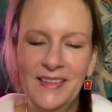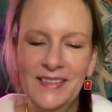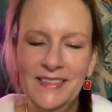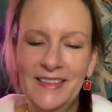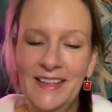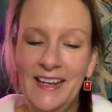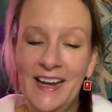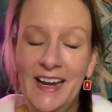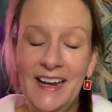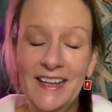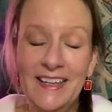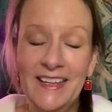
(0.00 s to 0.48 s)

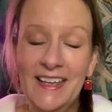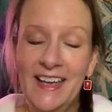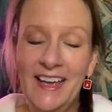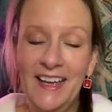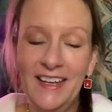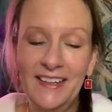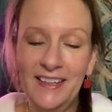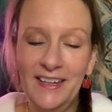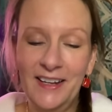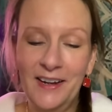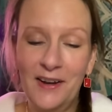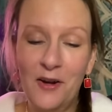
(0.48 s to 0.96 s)
That I
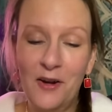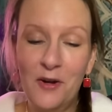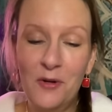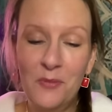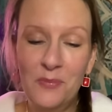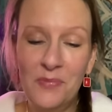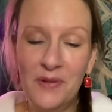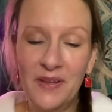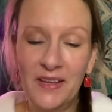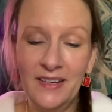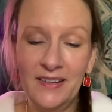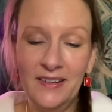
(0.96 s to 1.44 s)
can't get
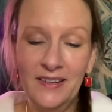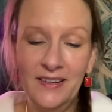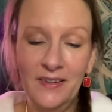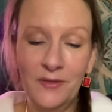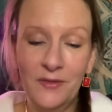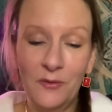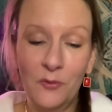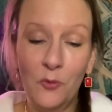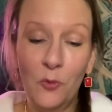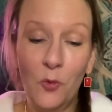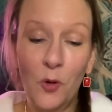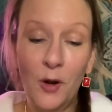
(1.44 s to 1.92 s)
open.
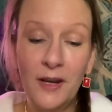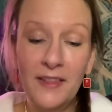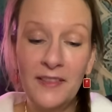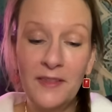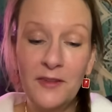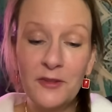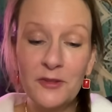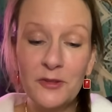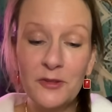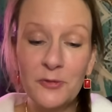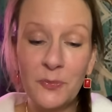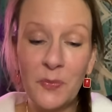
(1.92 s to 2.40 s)
One of
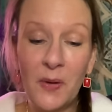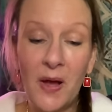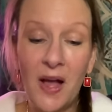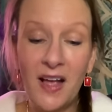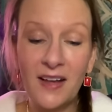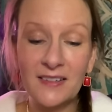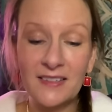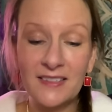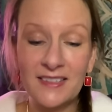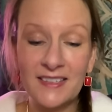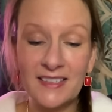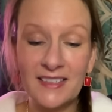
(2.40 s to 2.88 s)
those
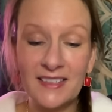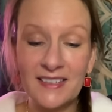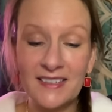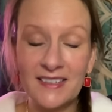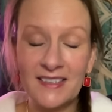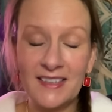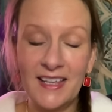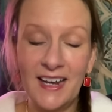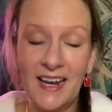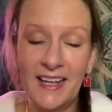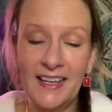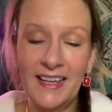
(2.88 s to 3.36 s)
boxes
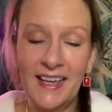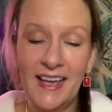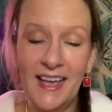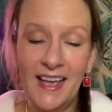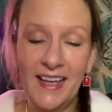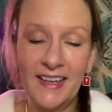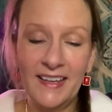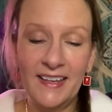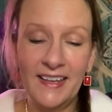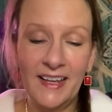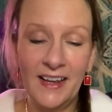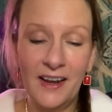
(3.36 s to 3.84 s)
that I
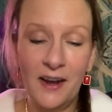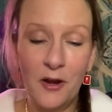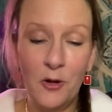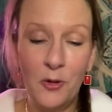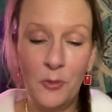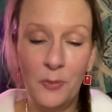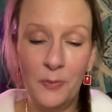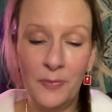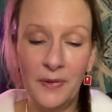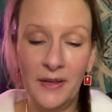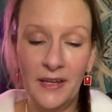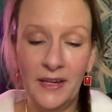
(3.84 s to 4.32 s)
can't get
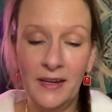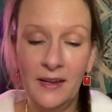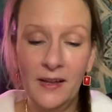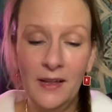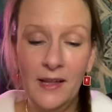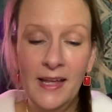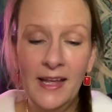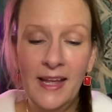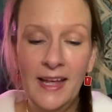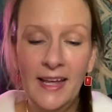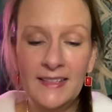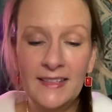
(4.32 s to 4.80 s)
open.
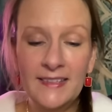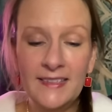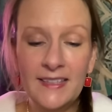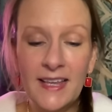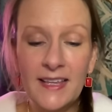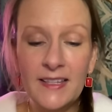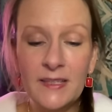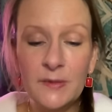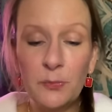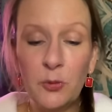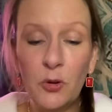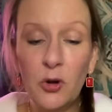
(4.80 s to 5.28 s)
It
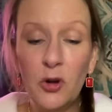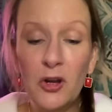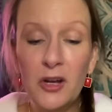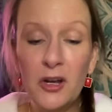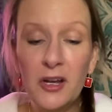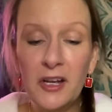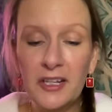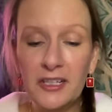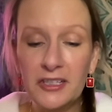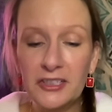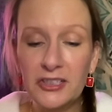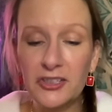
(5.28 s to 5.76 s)
says
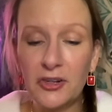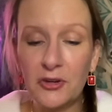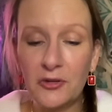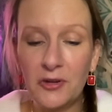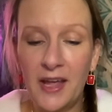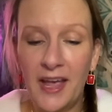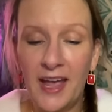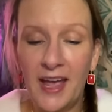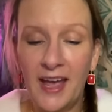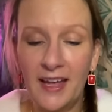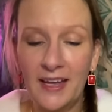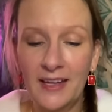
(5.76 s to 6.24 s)
push.
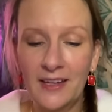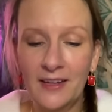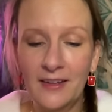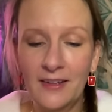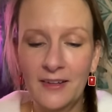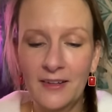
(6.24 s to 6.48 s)
Okay.